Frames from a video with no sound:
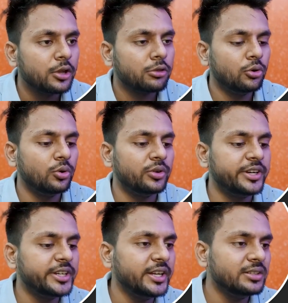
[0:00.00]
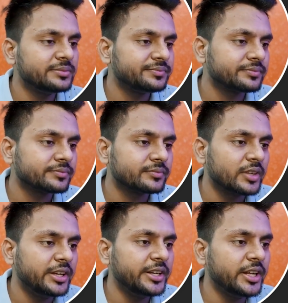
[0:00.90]
So return
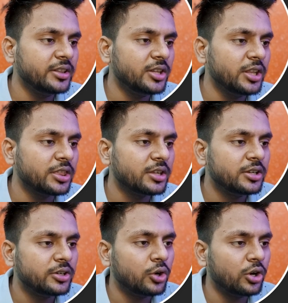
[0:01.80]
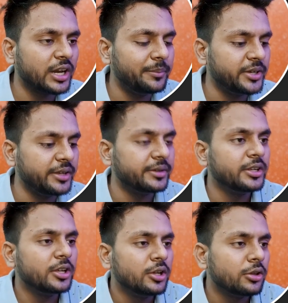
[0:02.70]
this dot empty.